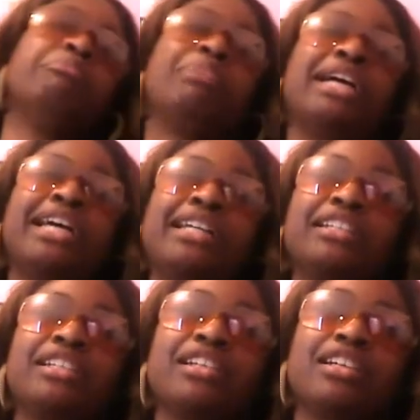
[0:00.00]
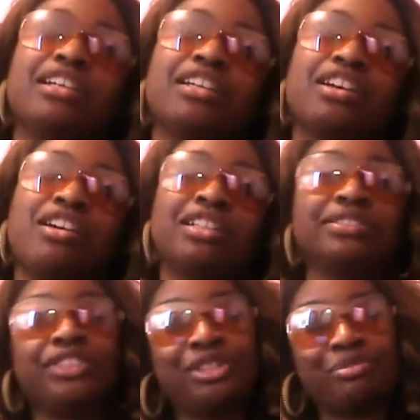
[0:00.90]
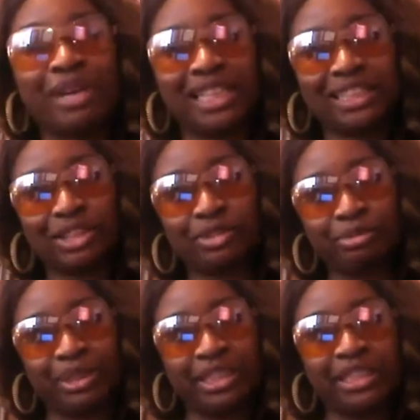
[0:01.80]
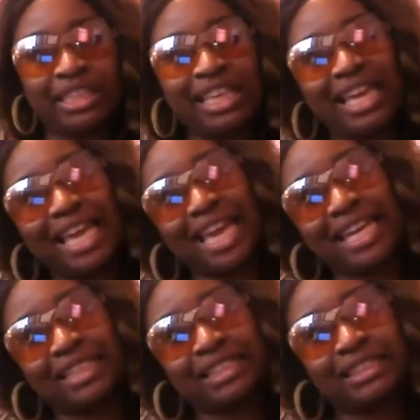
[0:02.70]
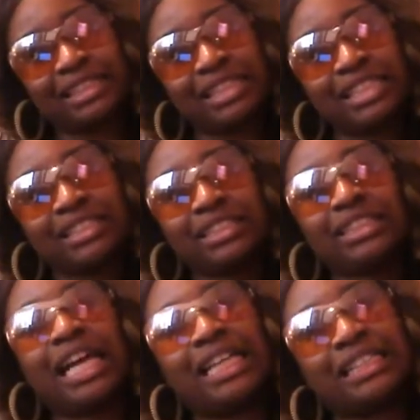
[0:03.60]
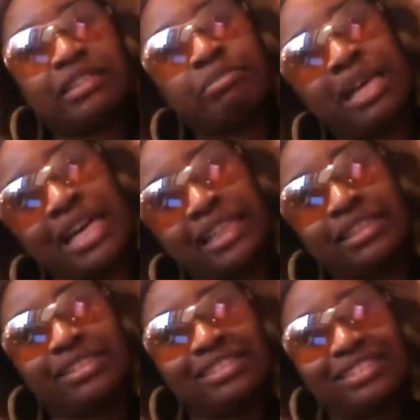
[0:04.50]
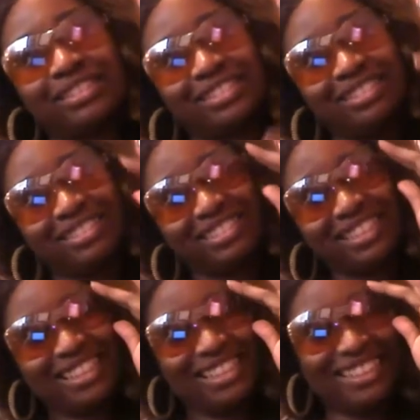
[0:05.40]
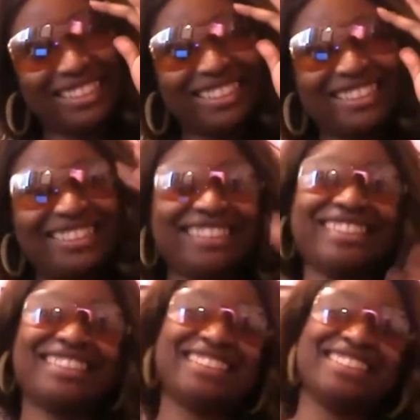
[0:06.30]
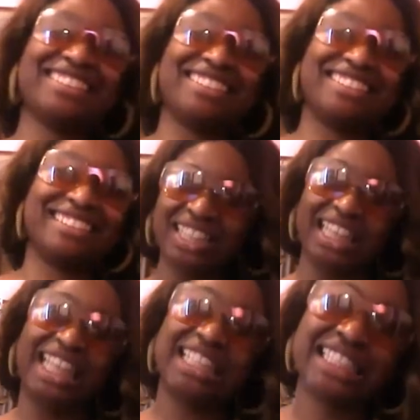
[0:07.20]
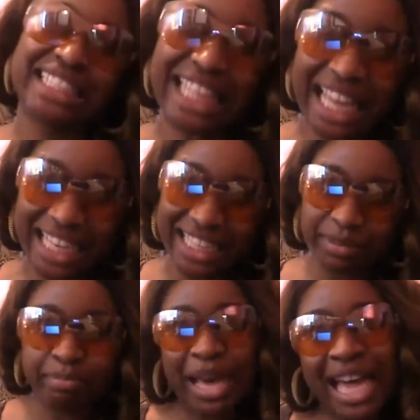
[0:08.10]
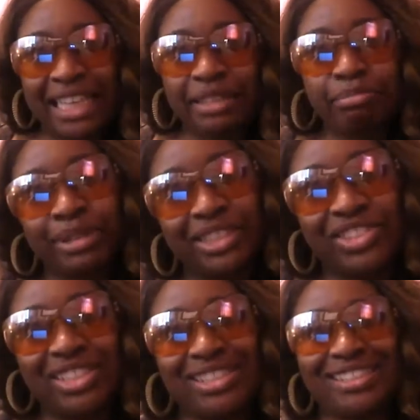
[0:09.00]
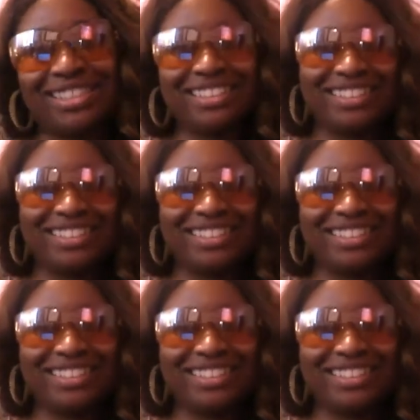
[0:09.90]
But all of you might know me as Thottie the Bottie. It's Thottie the Bottie, bitches.